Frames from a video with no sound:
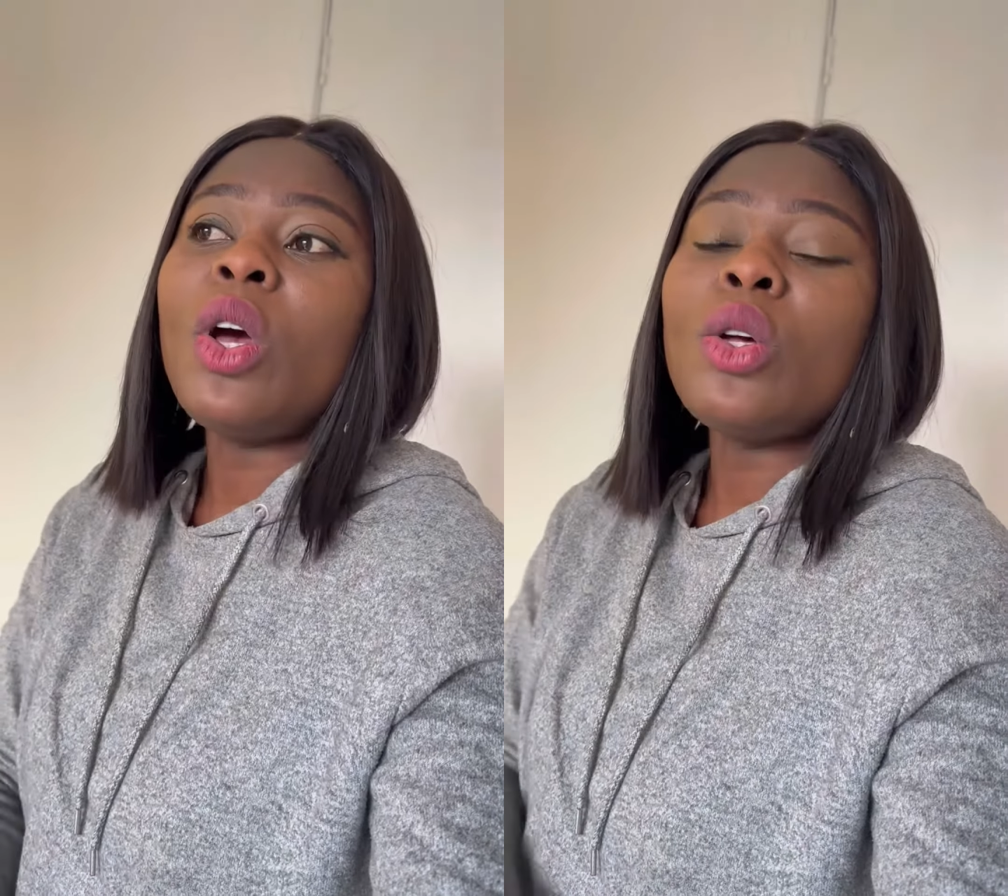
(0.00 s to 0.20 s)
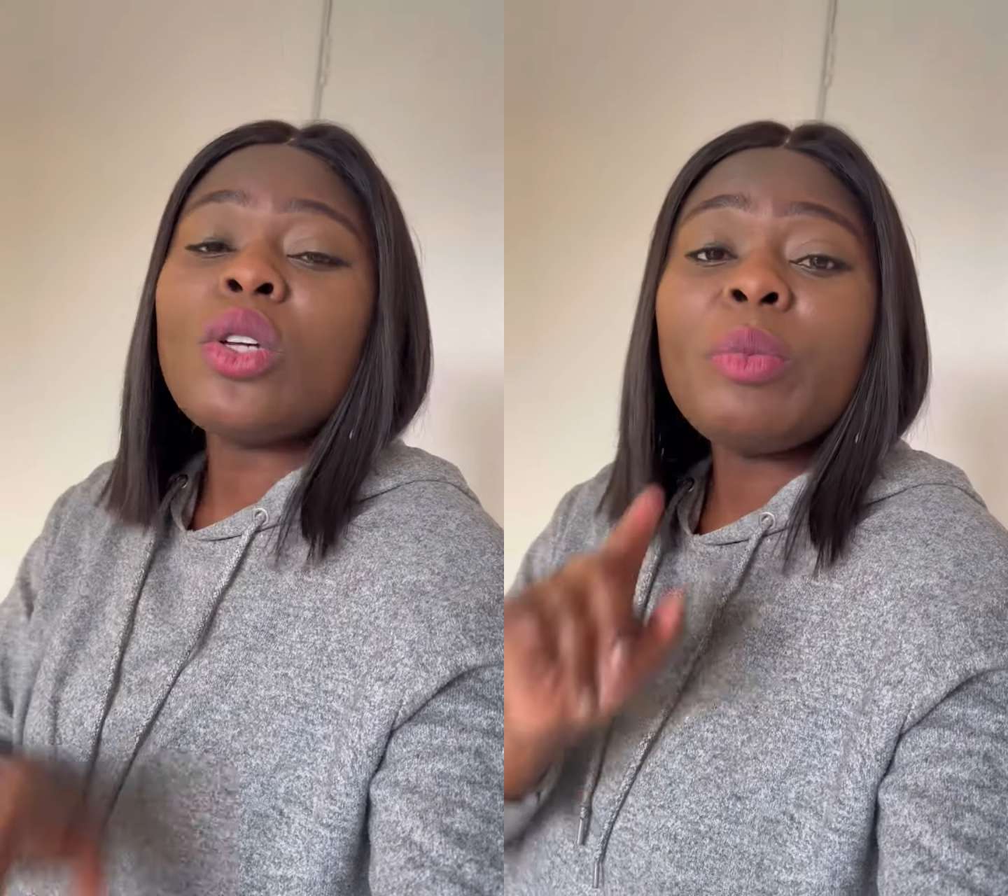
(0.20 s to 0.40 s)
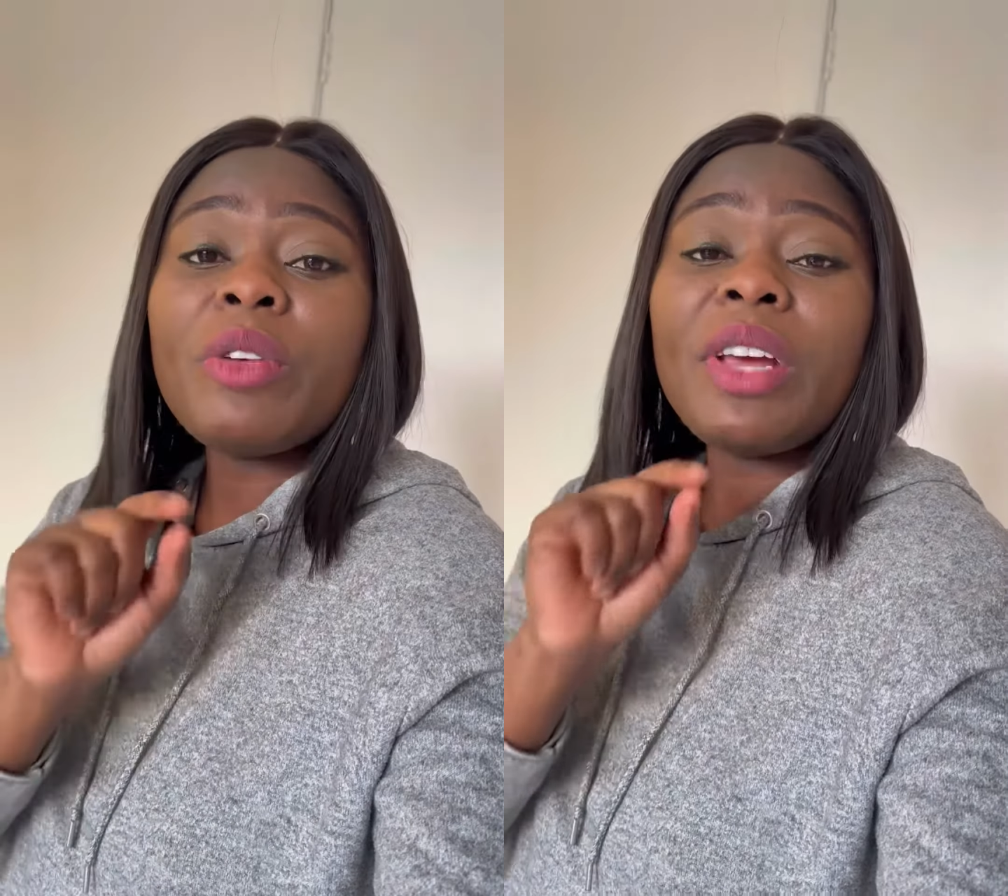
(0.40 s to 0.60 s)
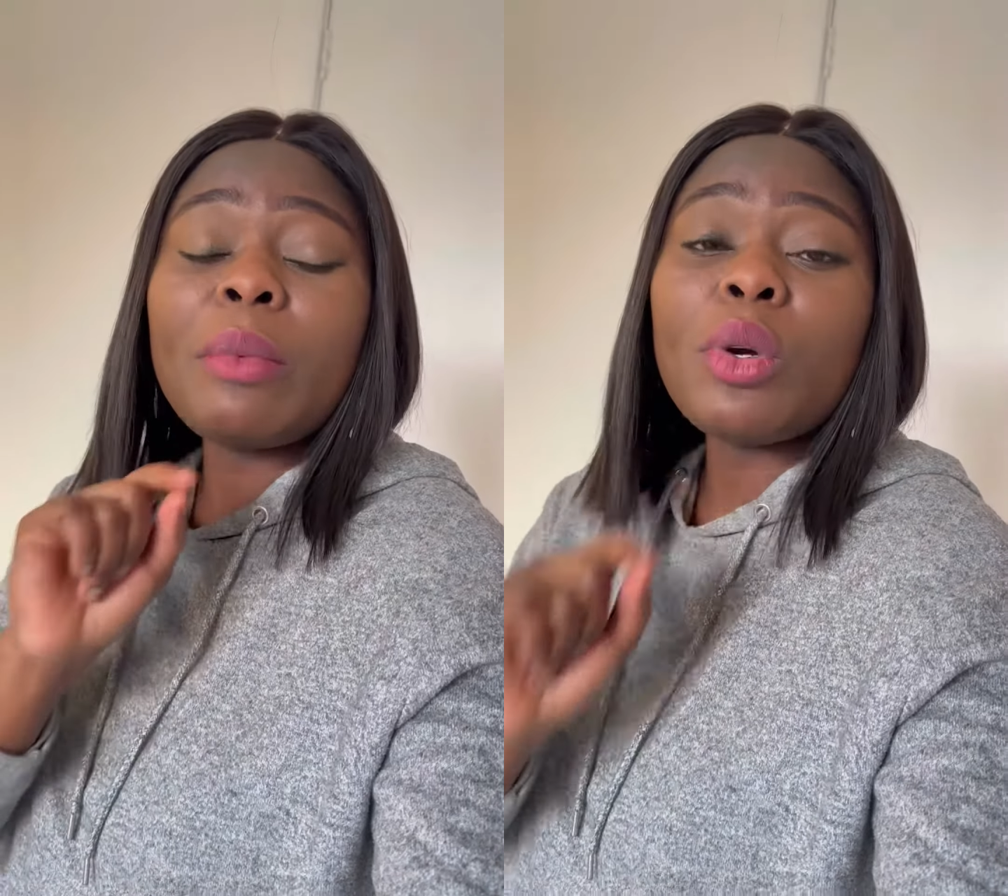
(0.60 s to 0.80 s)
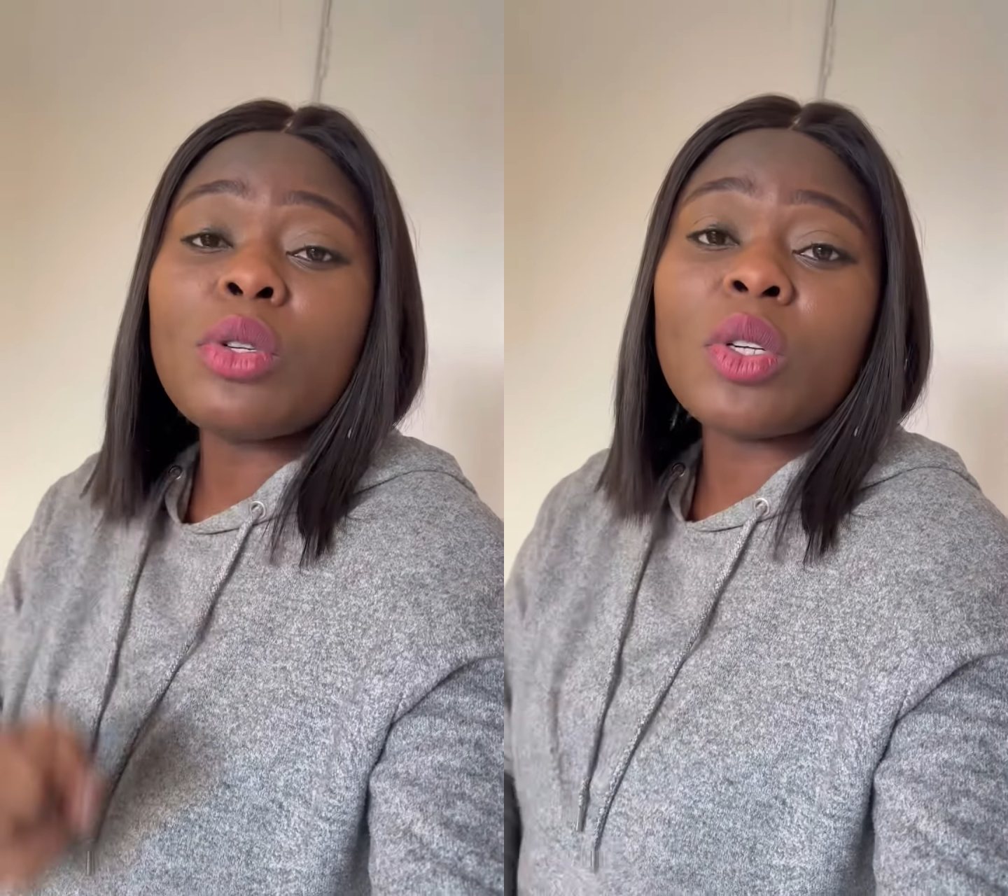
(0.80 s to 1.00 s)
So briefly,
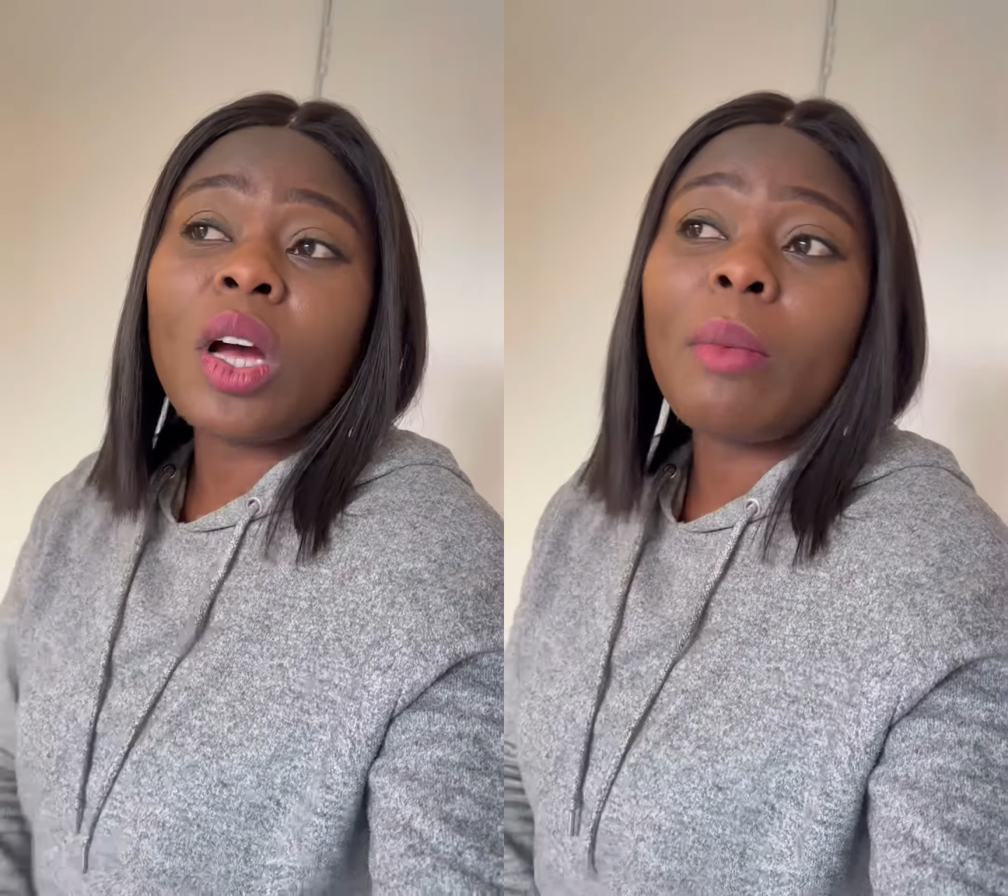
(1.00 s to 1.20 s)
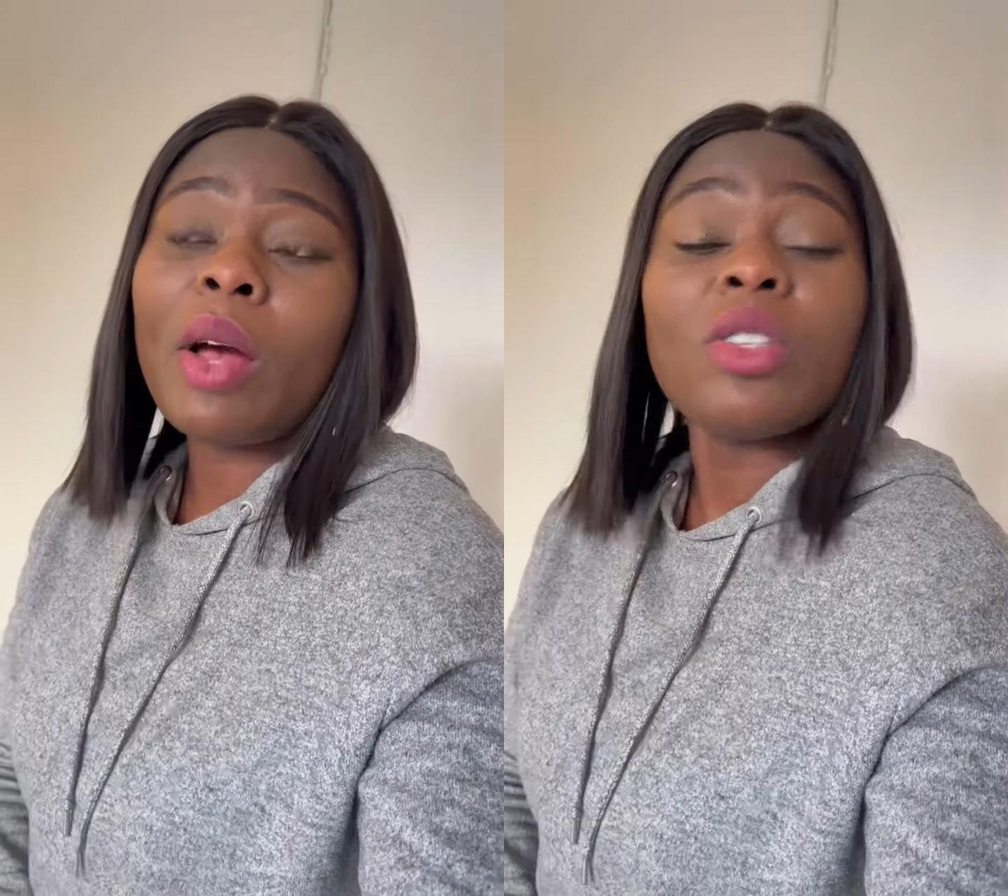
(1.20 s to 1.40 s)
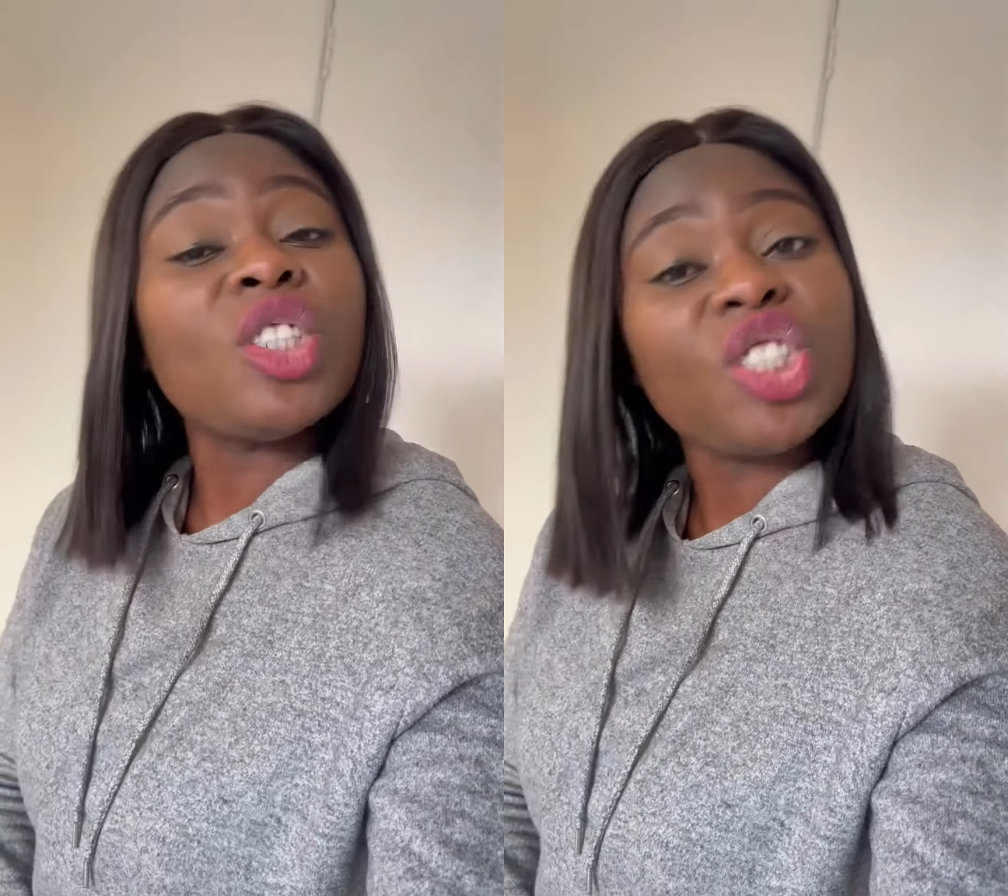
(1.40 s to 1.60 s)
I'm going to talk about